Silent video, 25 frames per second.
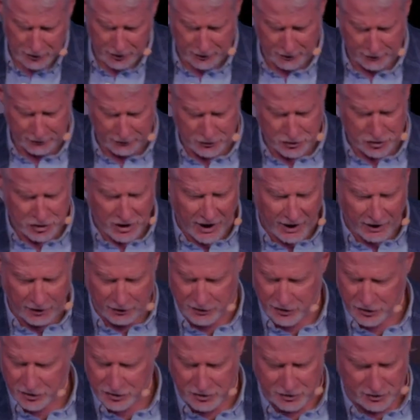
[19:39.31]
of
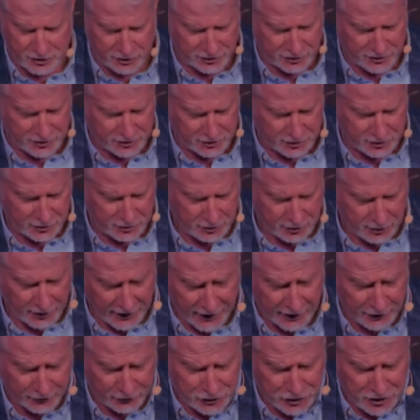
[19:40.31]
childishness,
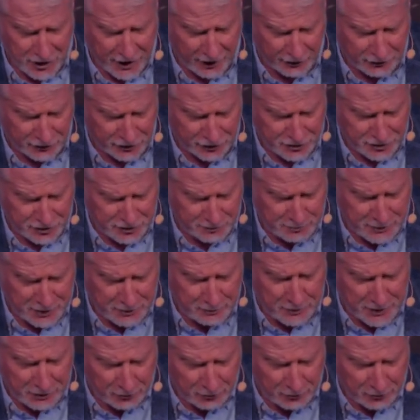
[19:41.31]
out of childishness, has been a bit